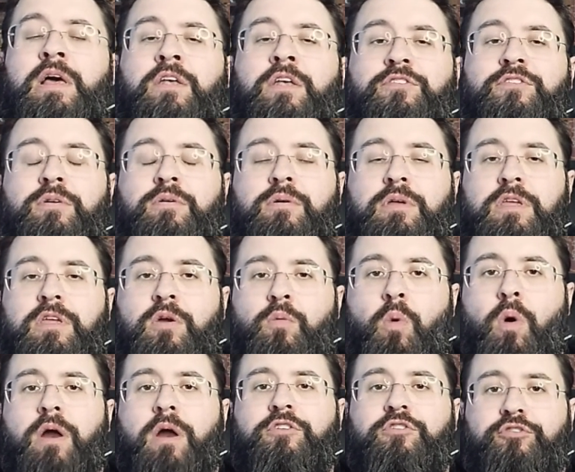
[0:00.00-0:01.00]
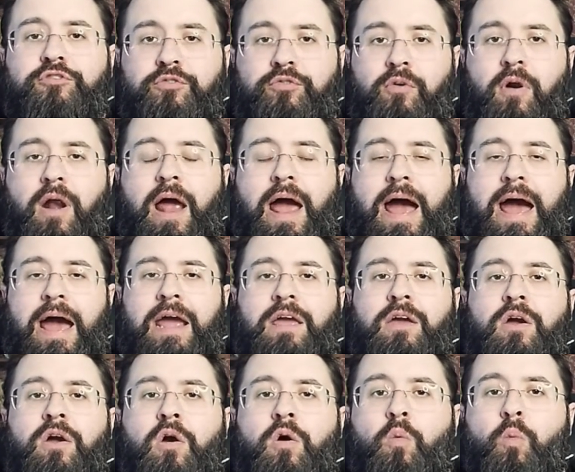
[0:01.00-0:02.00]
So you want to
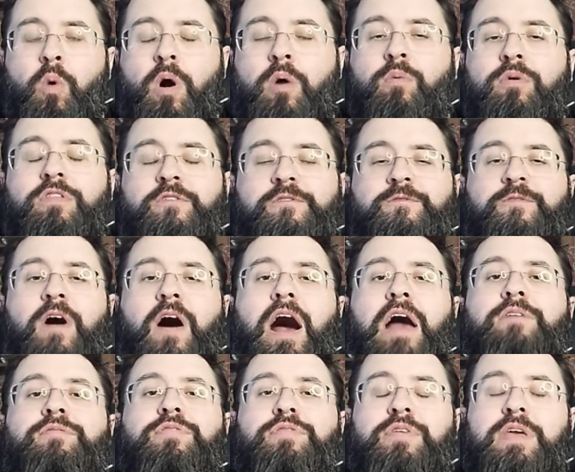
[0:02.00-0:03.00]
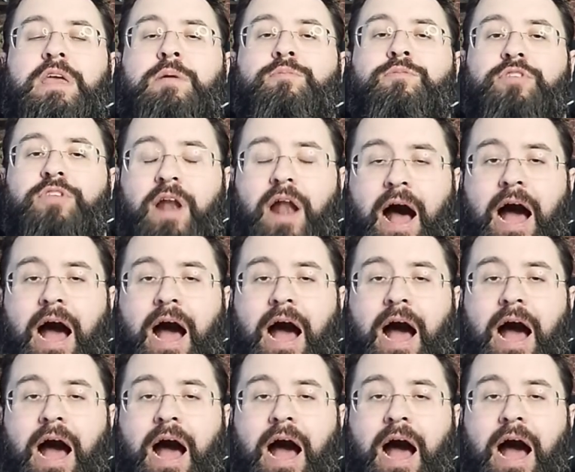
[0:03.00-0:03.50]
track what were the 5 themes that